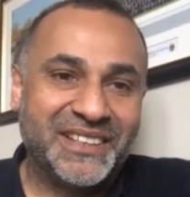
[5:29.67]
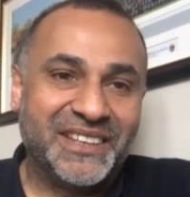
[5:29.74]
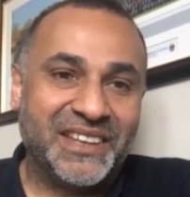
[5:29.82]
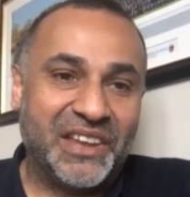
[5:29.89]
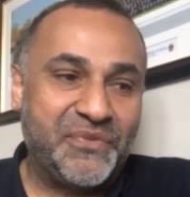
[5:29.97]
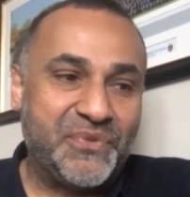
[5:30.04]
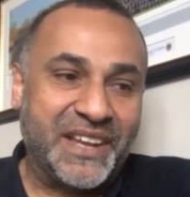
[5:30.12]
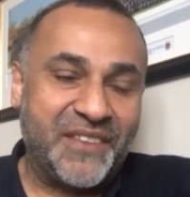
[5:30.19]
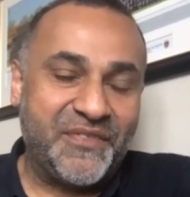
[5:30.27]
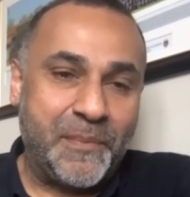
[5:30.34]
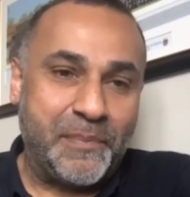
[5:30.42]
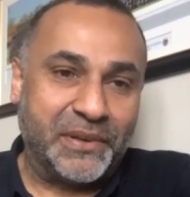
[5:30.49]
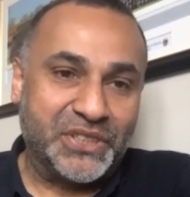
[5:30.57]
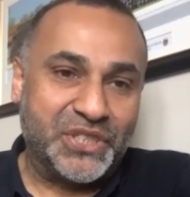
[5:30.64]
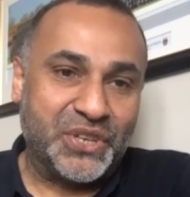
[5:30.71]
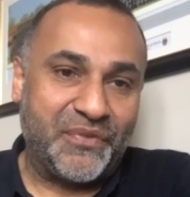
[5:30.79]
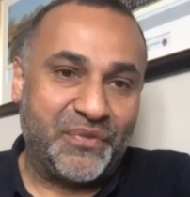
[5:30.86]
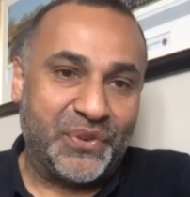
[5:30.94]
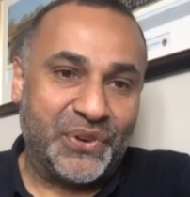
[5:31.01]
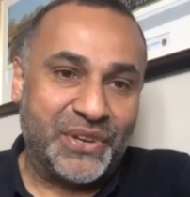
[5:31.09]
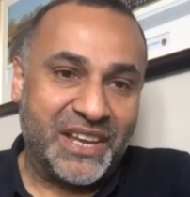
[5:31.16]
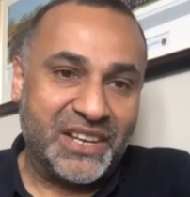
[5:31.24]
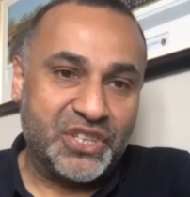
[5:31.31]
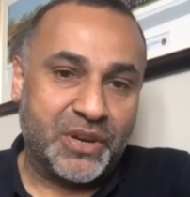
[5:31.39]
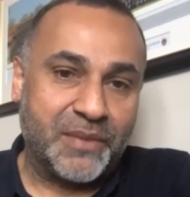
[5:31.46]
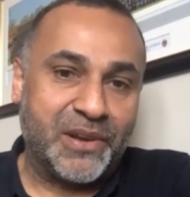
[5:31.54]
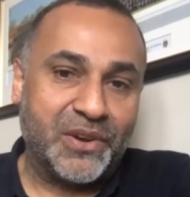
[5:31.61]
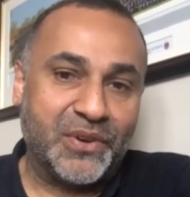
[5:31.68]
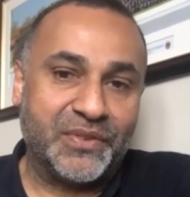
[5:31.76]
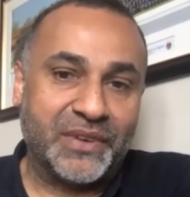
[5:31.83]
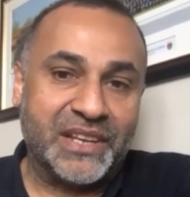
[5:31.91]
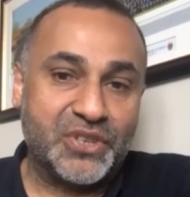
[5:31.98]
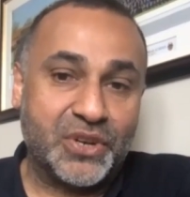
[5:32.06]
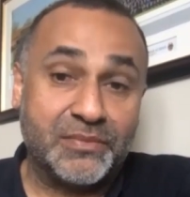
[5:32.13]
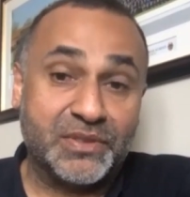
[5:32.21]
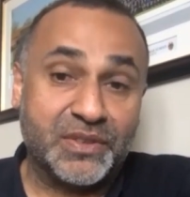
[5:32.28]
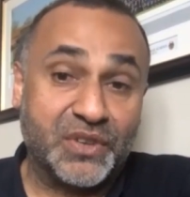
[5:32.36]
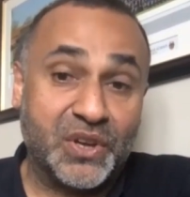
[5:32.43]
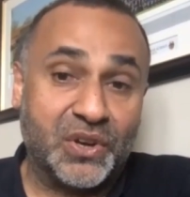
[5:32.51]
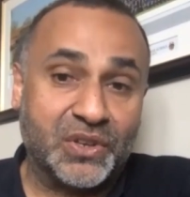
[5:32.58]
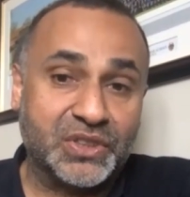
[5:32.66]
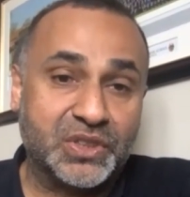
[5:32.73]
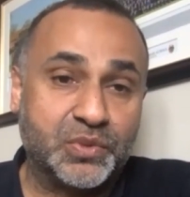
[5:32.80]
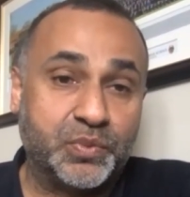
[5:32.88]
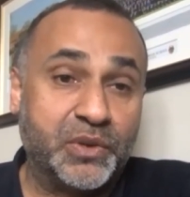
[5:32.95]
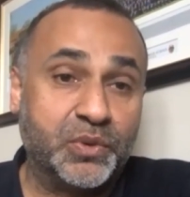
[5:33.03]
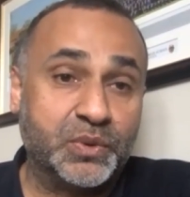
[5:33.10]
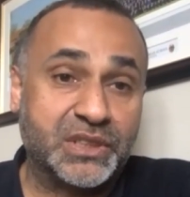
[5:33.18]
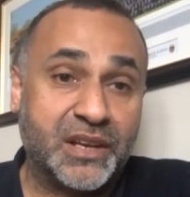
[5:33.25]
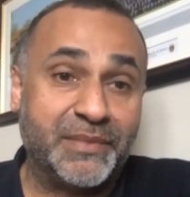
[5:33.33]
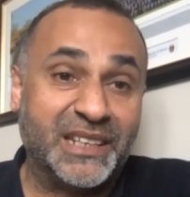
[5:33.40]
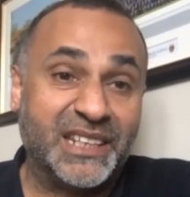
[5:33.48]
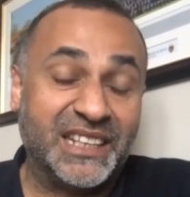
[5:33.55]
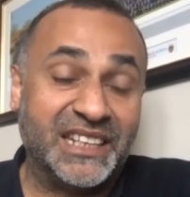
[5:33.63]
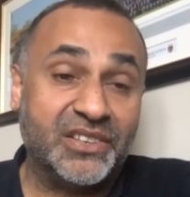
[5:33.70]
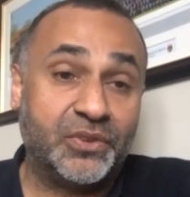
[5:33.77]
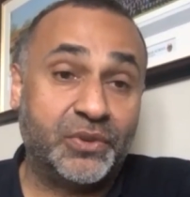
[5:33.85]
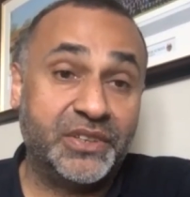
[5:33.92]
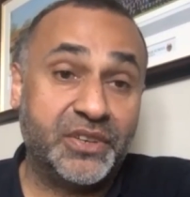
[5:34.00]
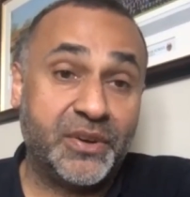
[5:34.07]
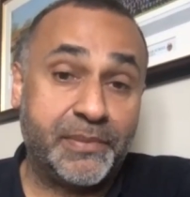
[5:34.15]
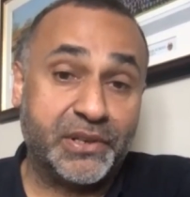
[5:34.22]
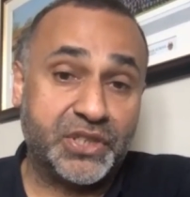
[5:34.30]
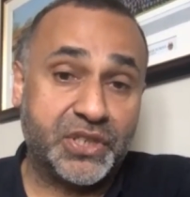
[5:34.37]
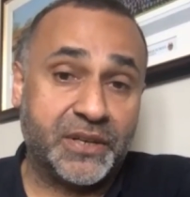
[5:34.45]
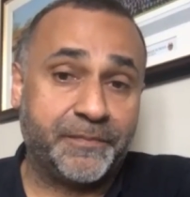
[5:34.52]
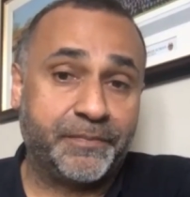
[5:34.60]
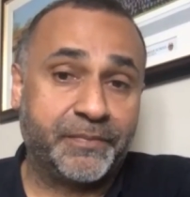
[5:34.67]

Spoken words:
If we give a budget for an HMO in terms of costs, we always come in or under budget.